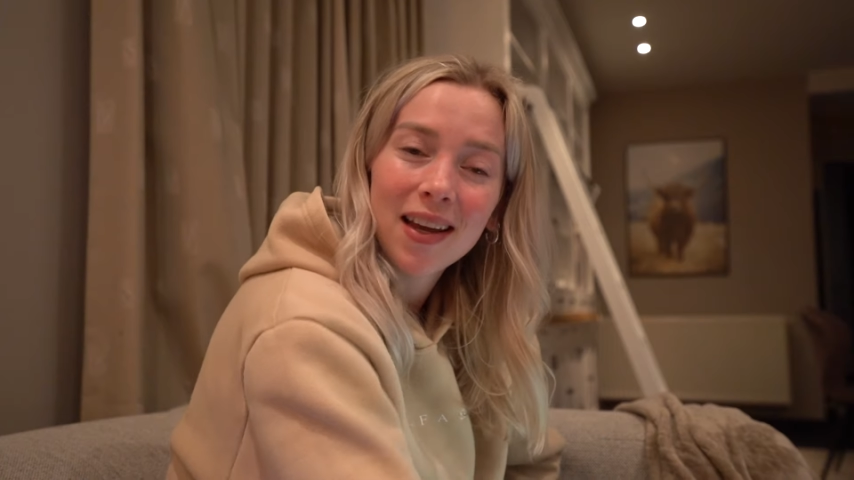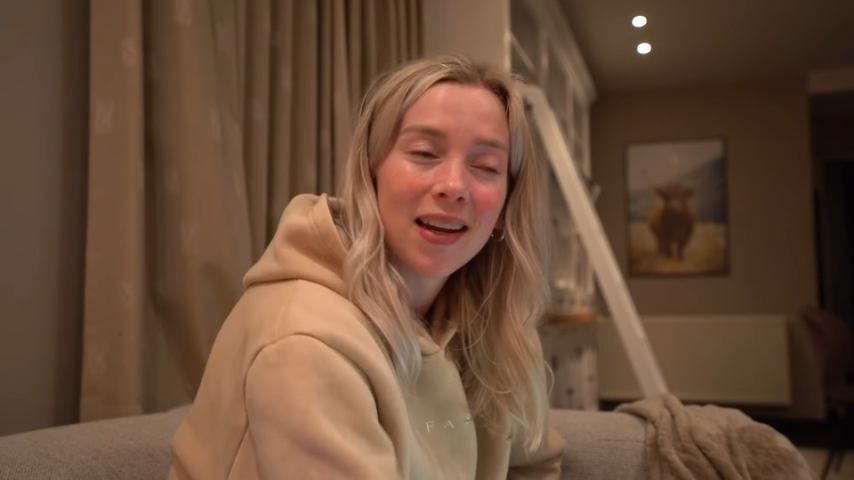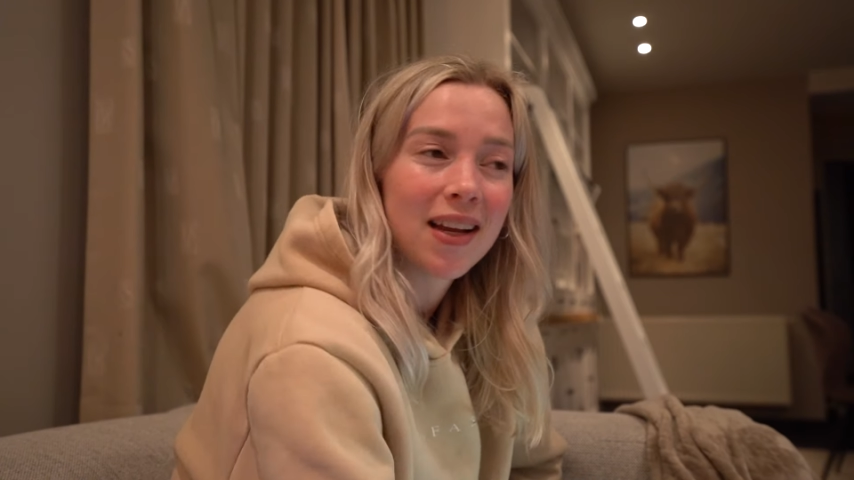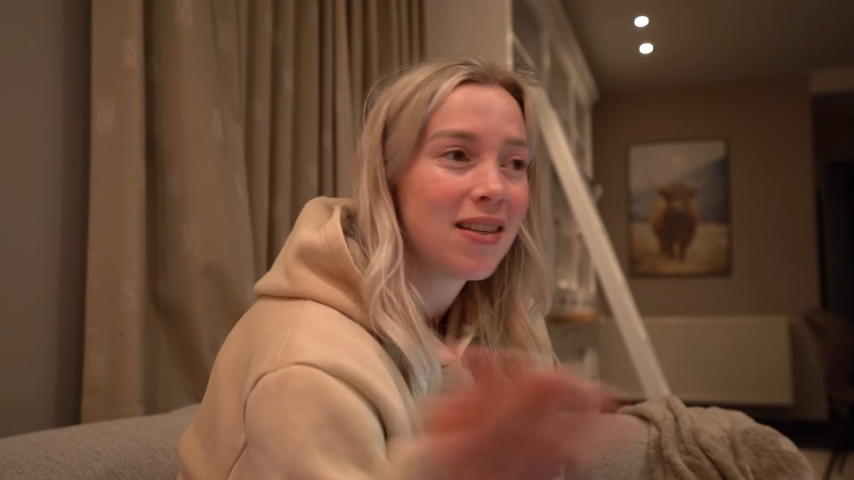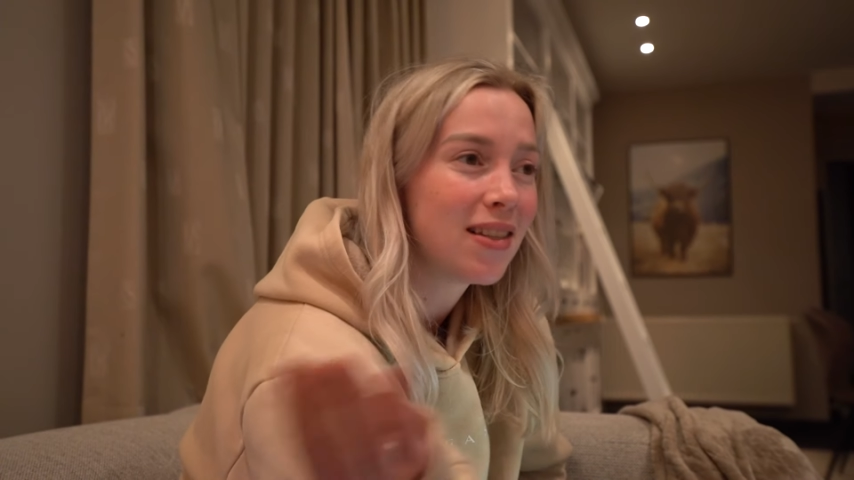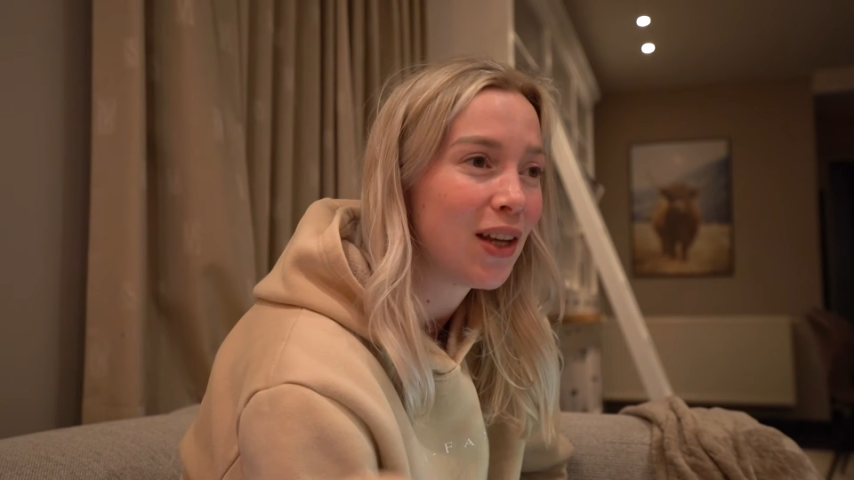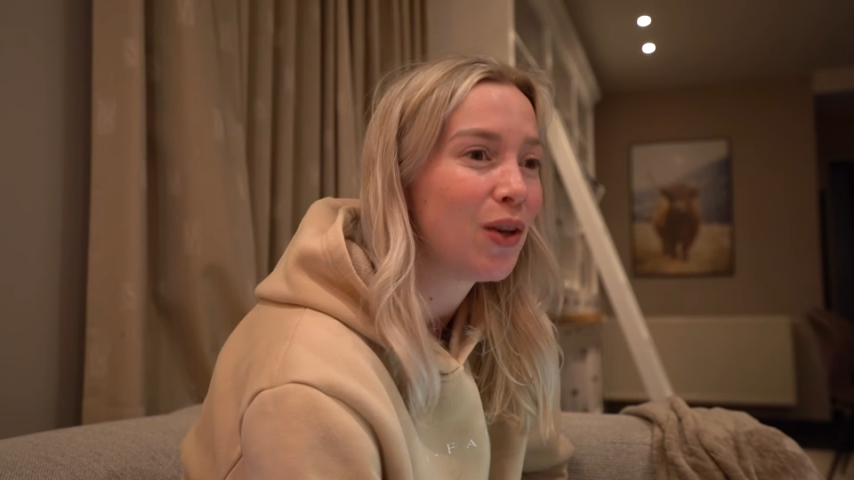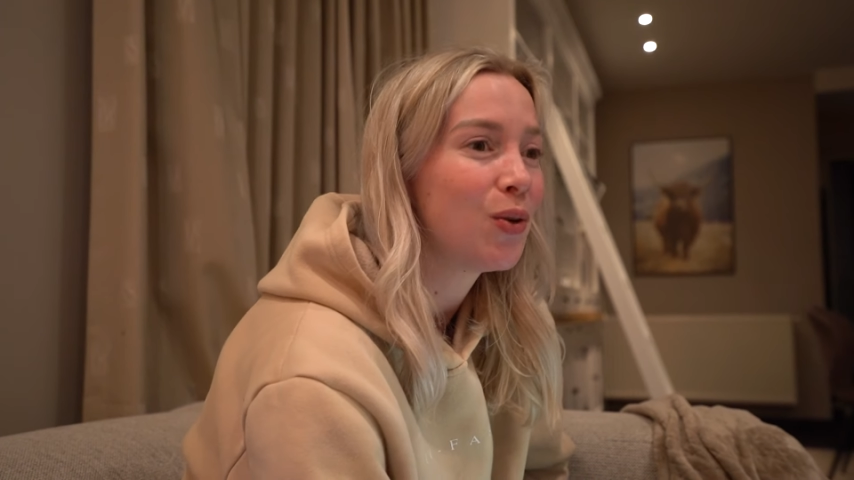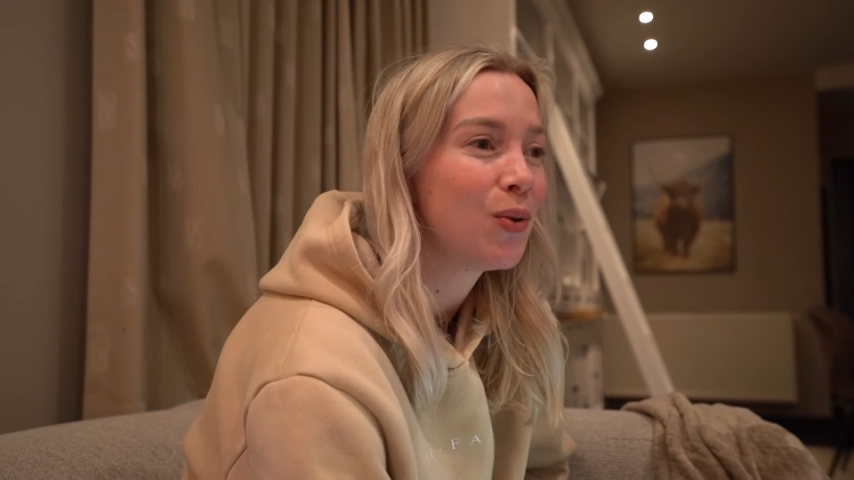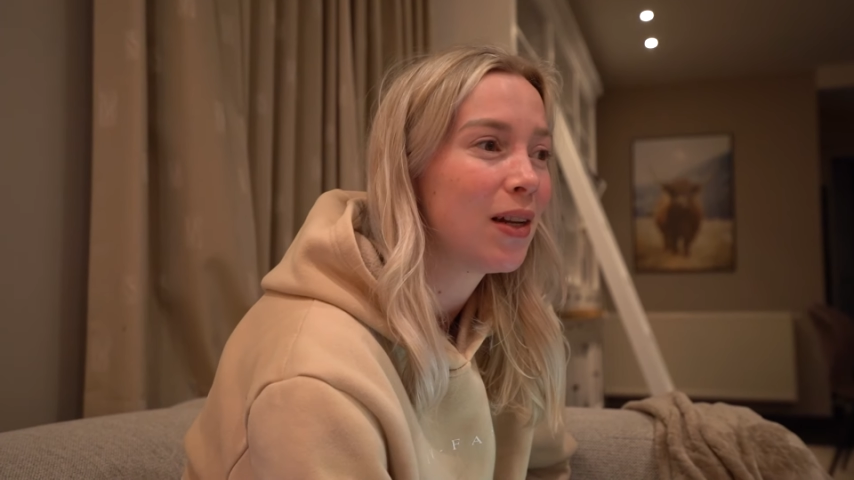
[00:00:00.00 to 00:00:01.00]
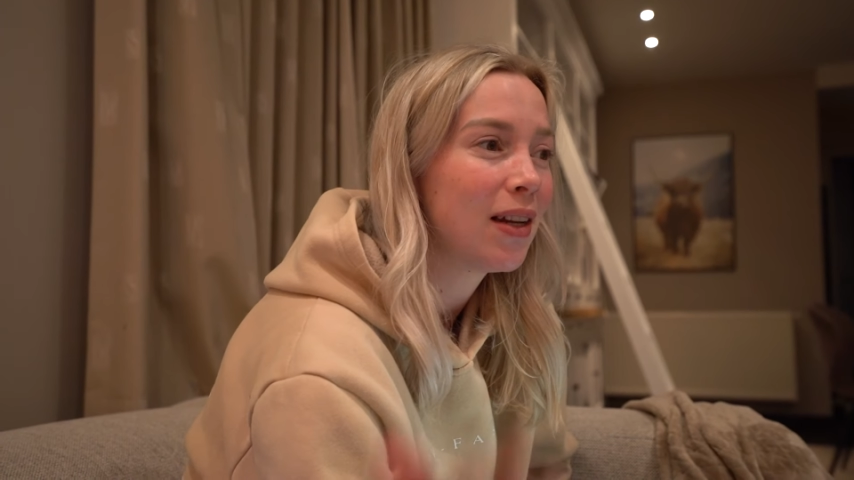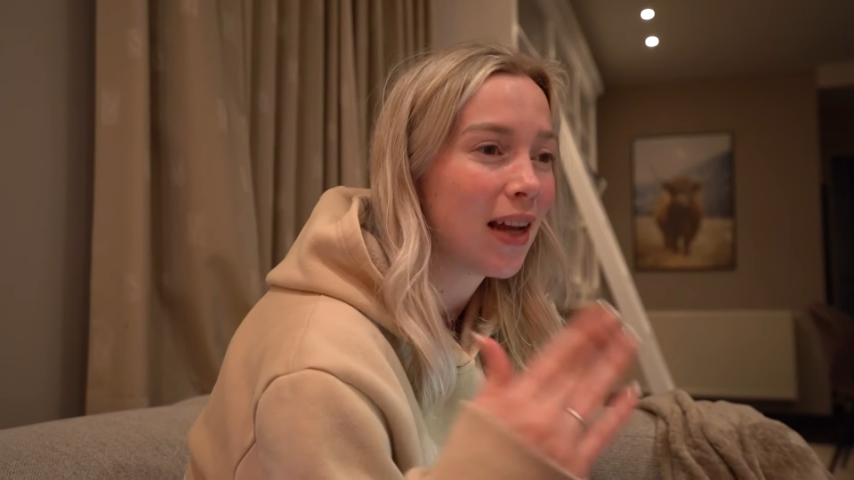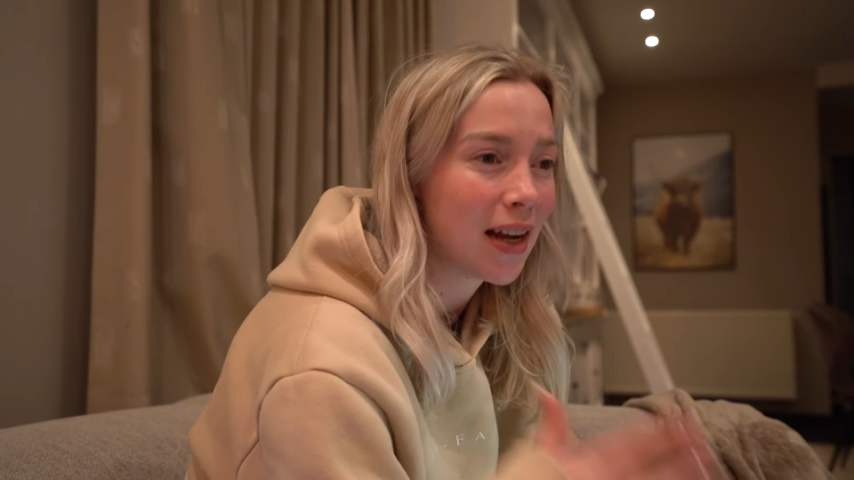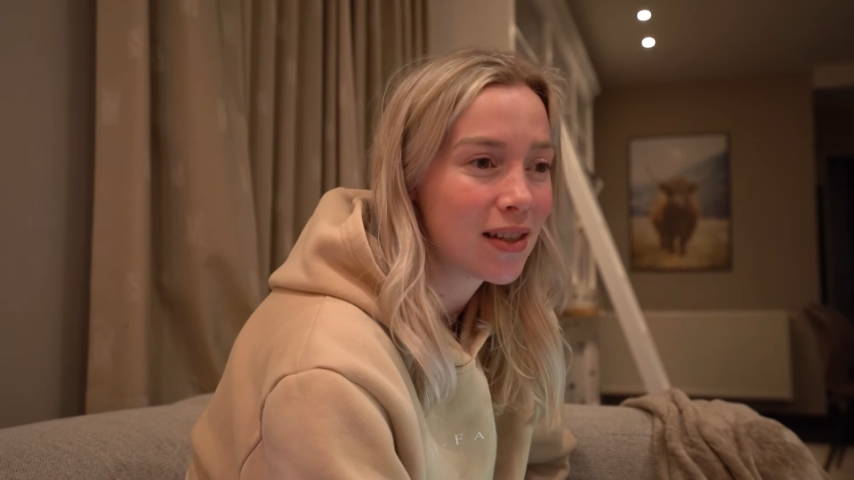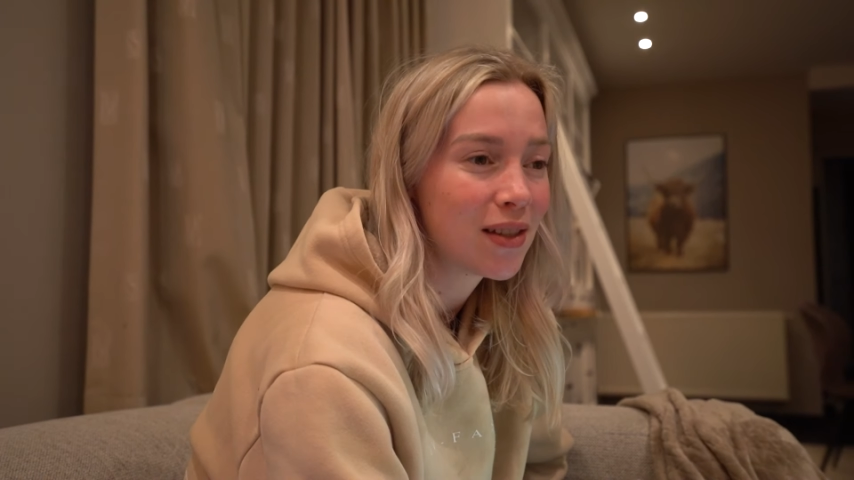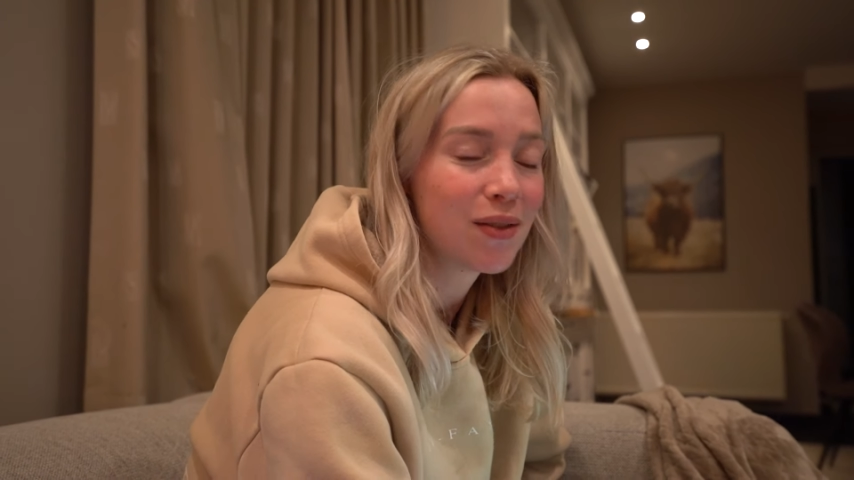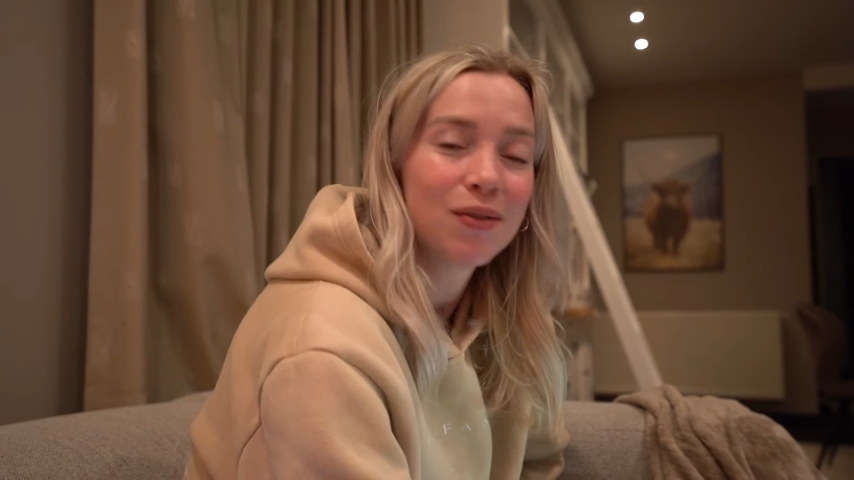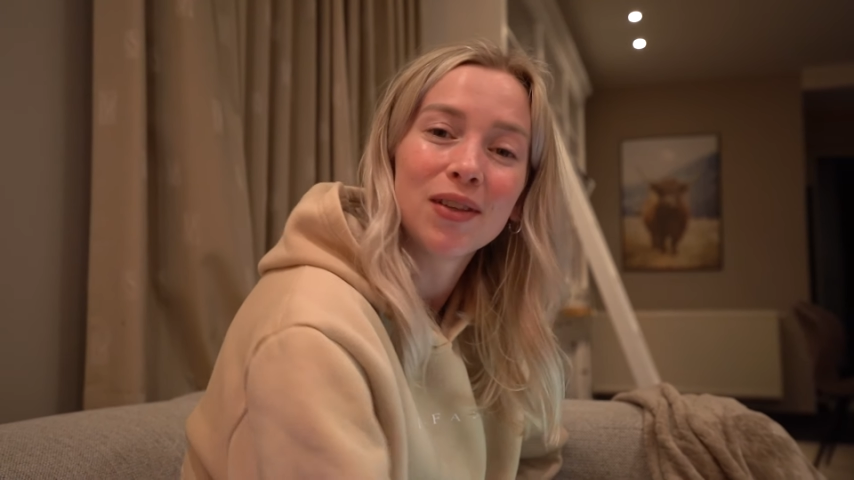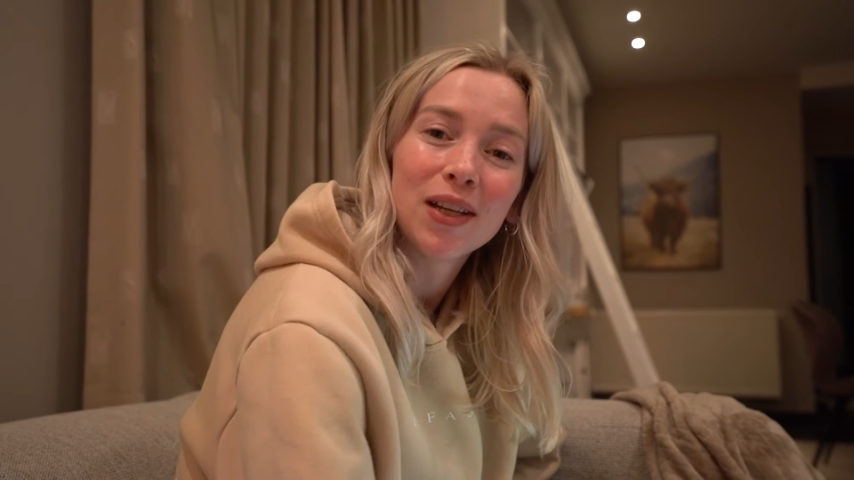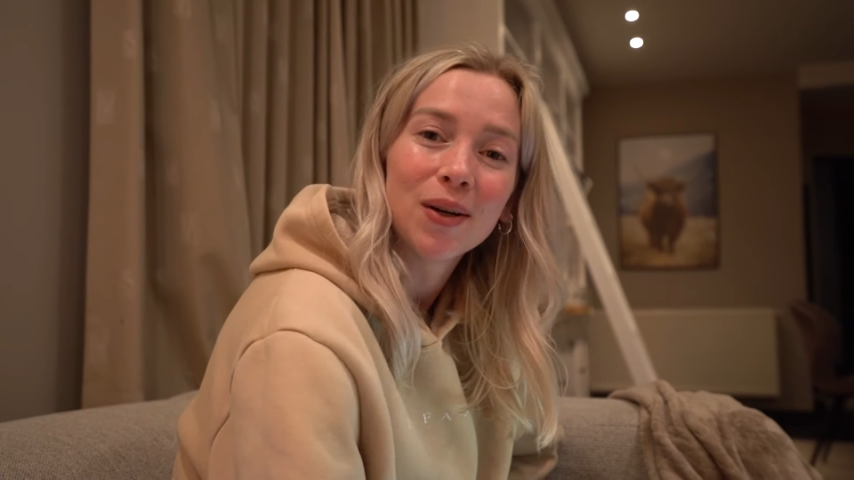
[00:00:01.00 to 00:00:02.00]
and I see you in the next
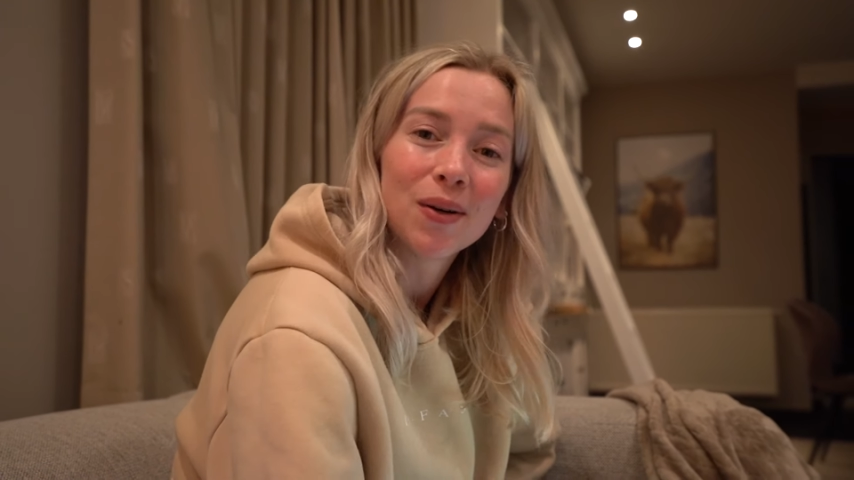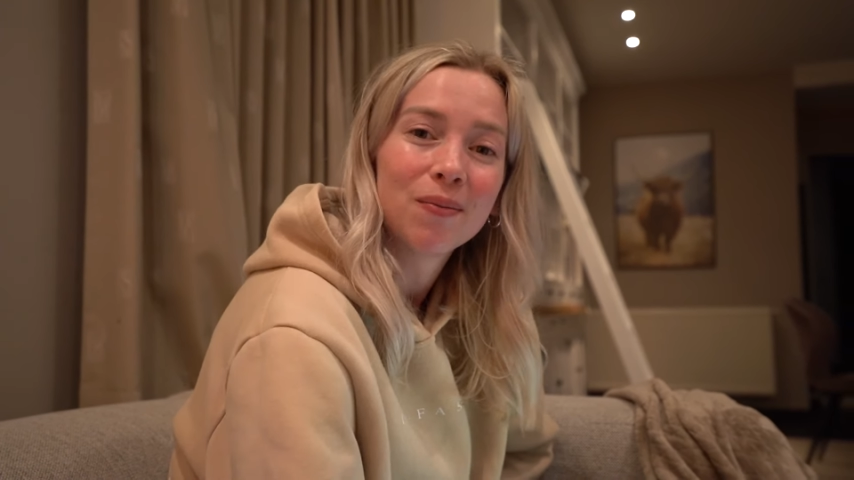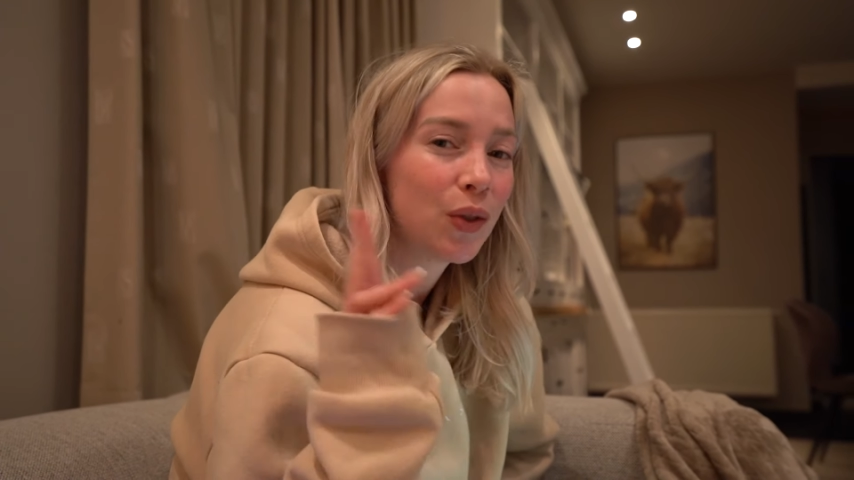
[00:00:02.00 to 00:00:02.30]
video.